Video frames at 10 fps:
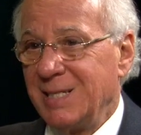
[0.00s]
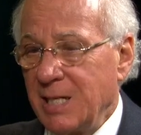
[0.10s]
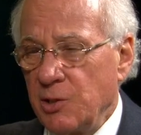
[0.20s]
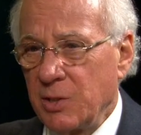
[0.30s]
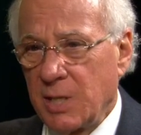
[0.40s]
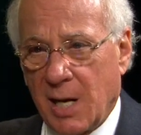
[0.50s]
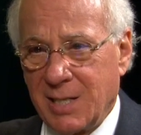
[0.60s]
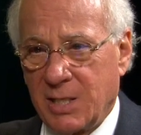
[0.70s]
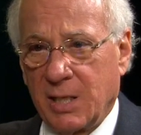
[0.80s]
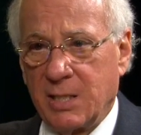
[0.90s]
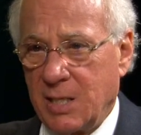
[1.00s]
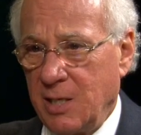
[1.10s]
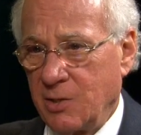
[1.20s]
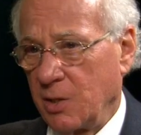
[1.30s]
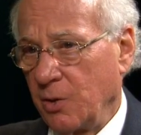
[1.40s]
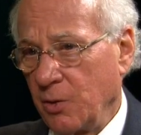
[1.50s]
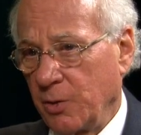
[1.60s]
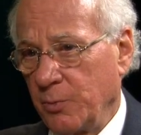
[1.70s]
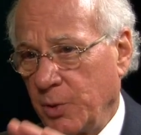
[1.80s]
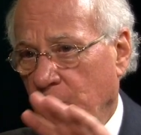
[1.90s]
Digitizing is easy. You
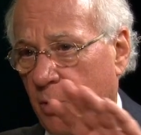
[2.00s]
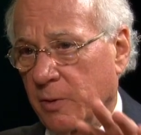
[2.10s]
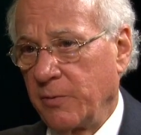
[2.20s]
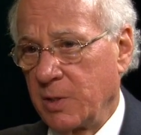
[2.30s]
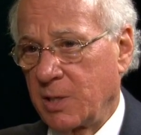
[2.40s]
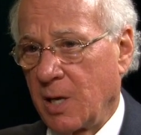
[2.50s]
can put all of this